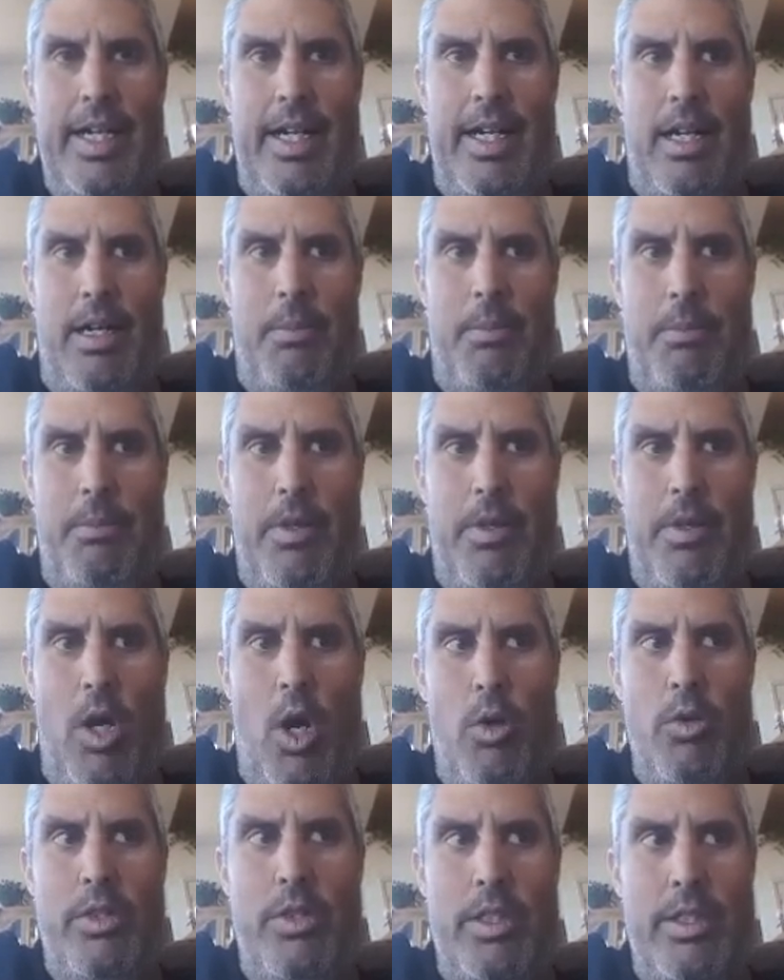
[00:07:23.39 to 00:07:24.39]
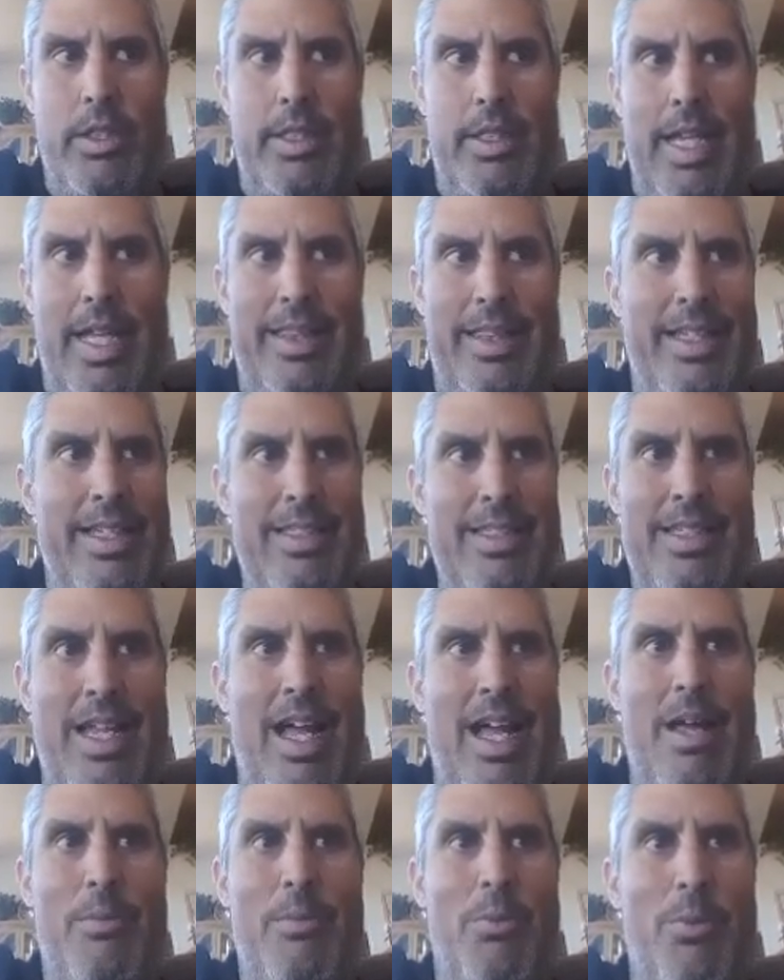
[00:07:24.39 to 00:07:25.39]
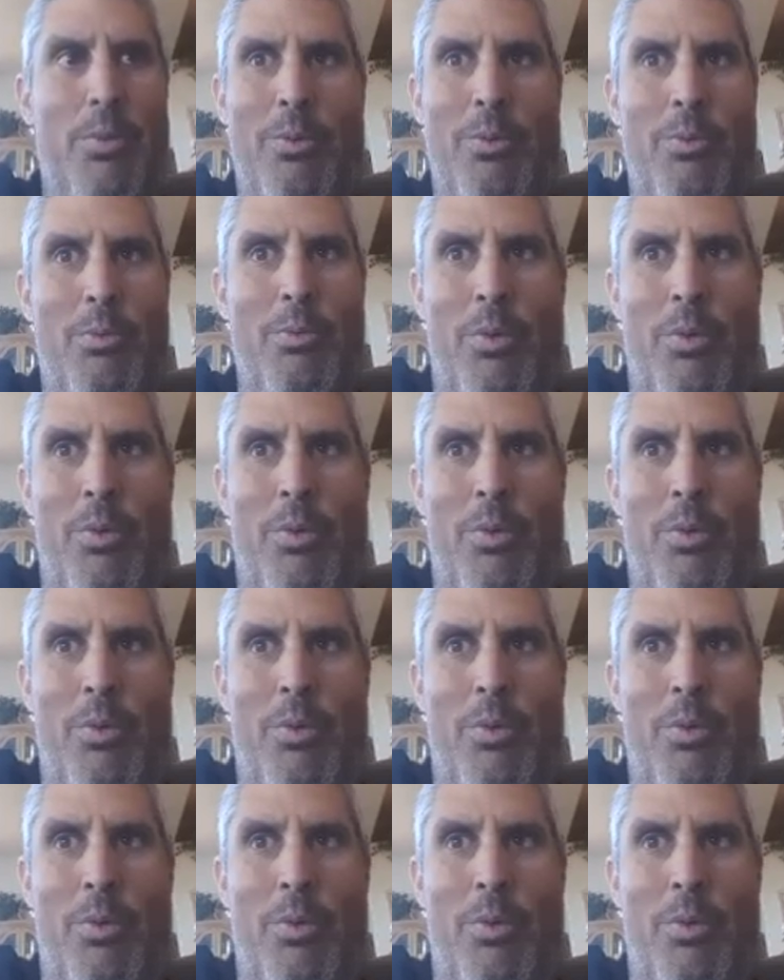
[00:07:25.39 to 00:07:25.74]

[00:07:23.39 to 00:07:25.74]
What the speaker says: And coaches at this time,